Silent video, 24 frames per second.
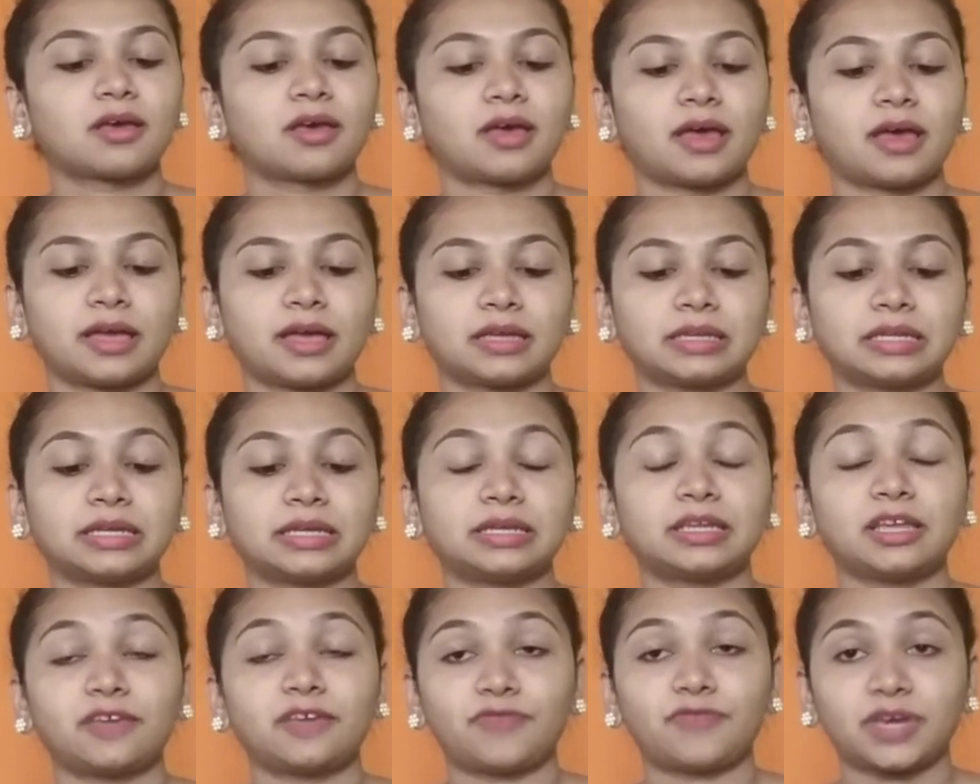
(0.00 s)
and
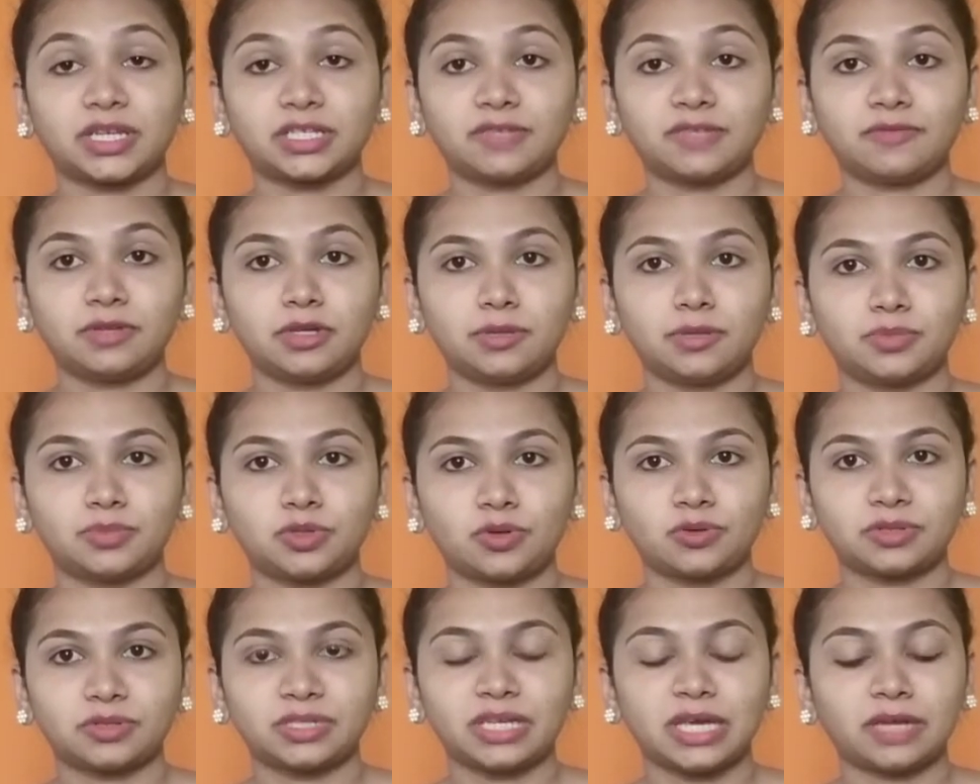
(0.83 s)
it effectively
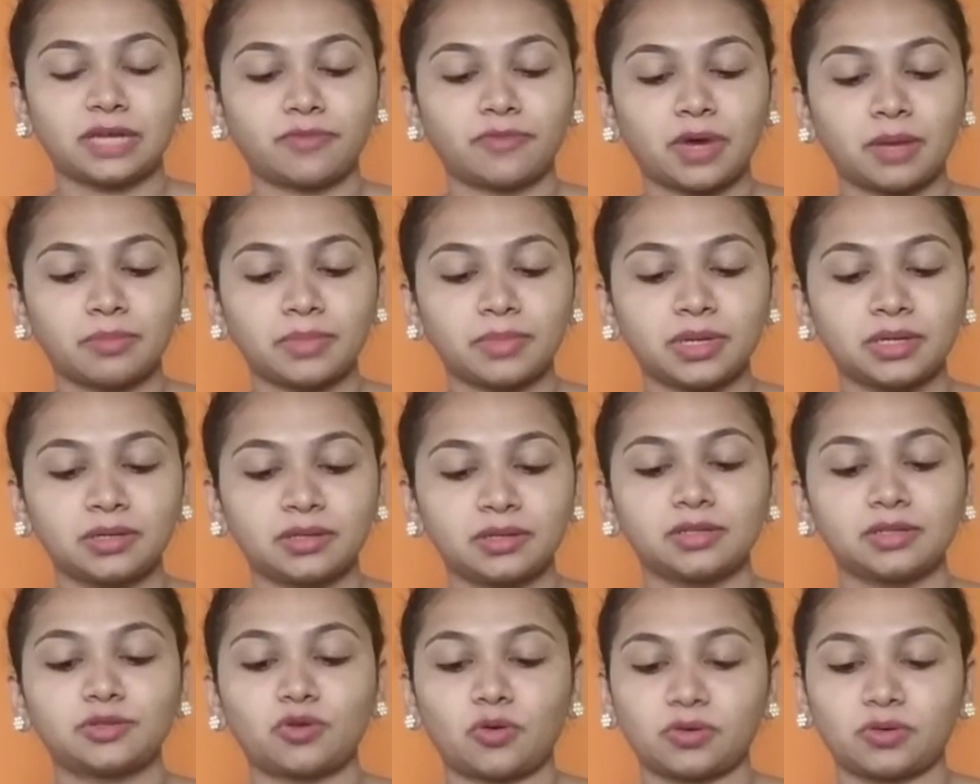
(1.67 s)
absorbs the
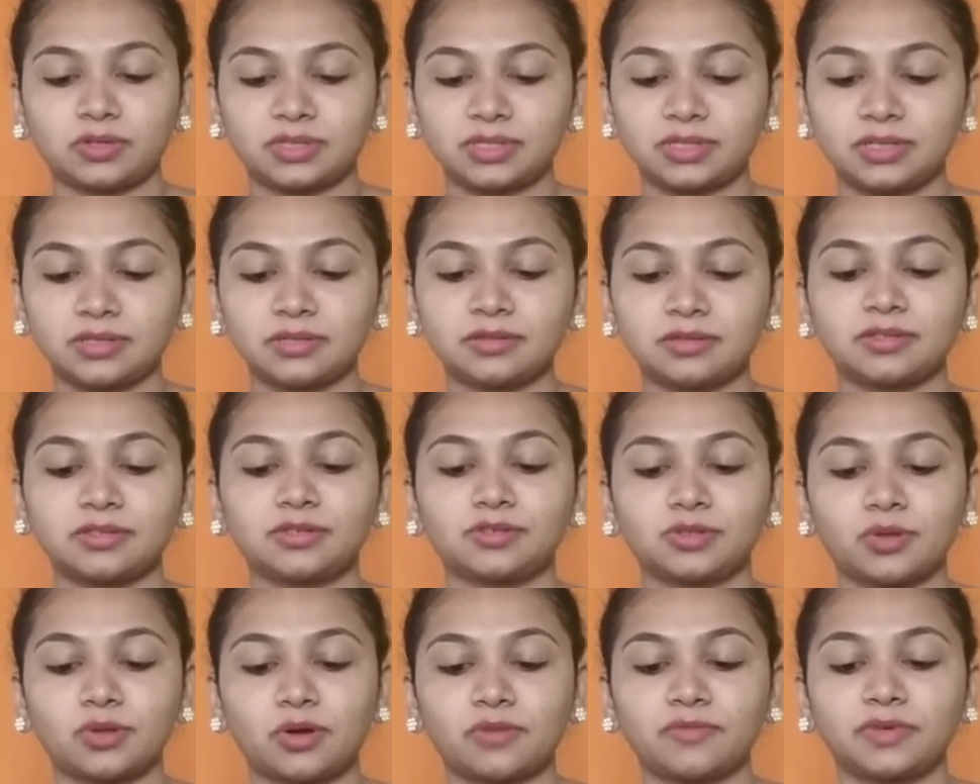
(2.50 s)
environmental toxins,
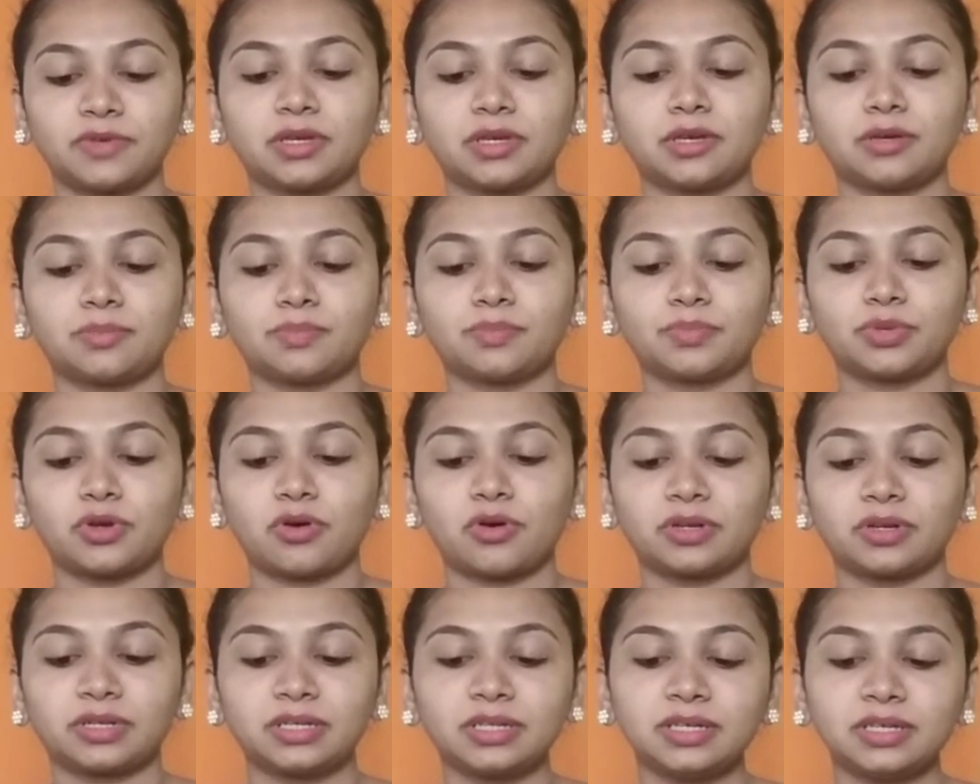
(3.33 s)
dissolving
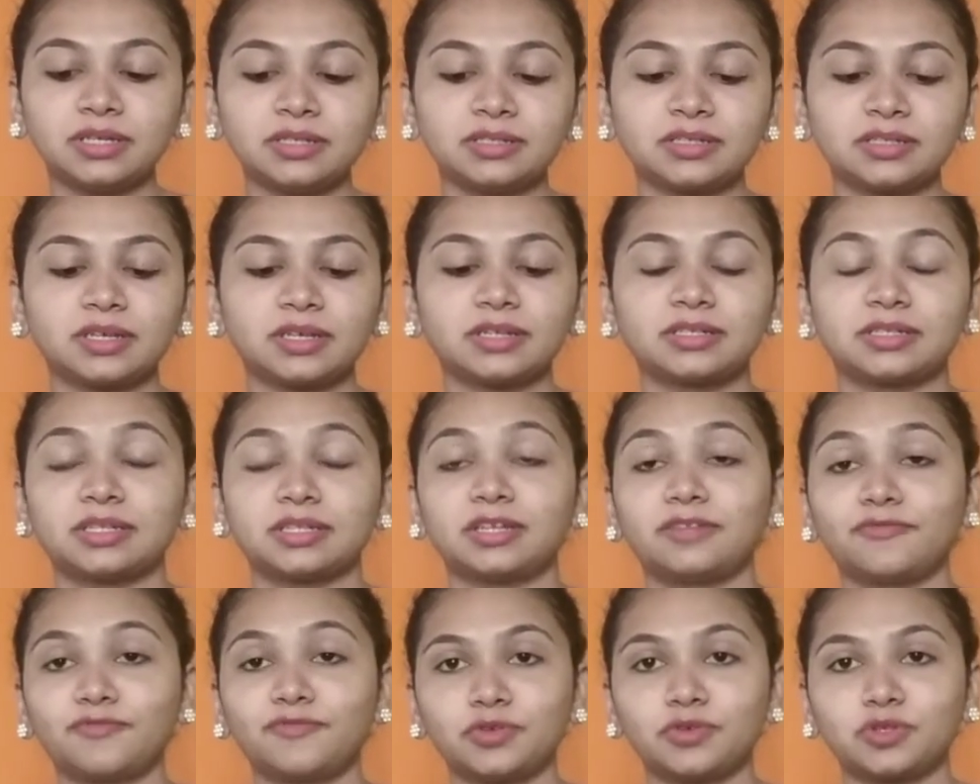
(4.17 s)
impurities. It's
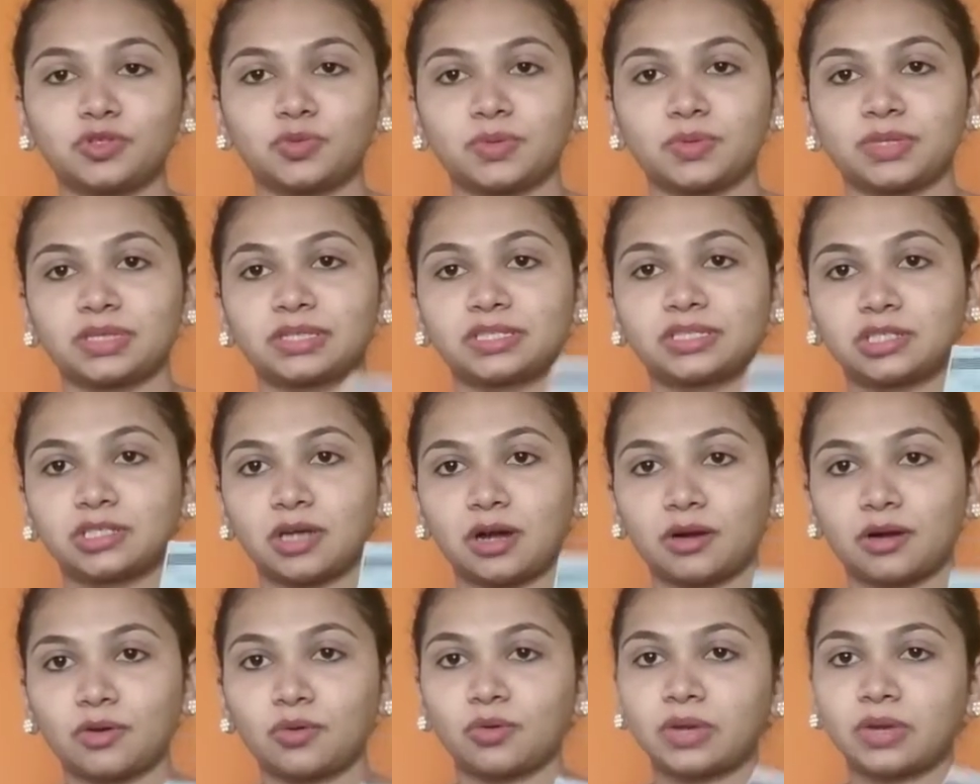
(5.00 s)
infused with
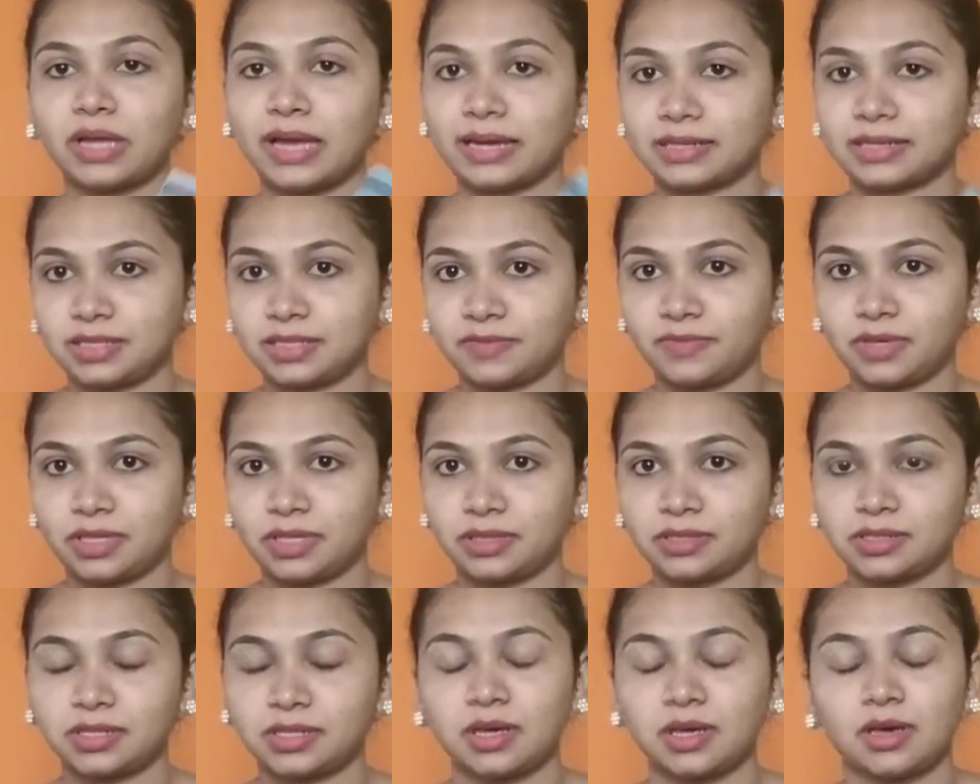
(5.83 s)
charcoal
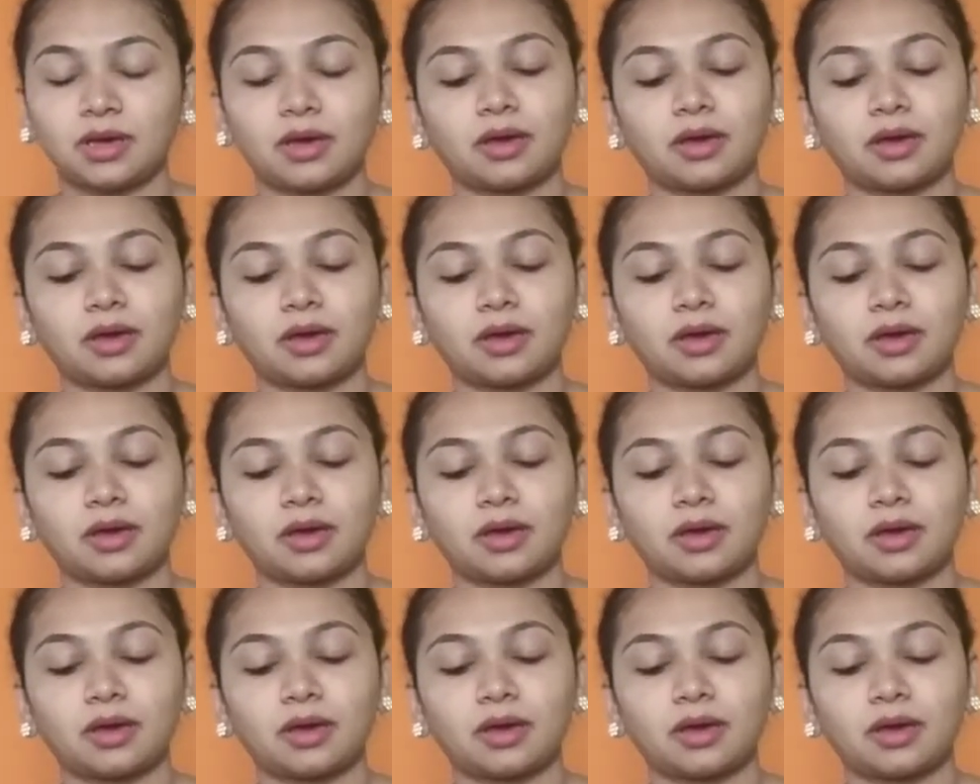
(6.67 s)
activates.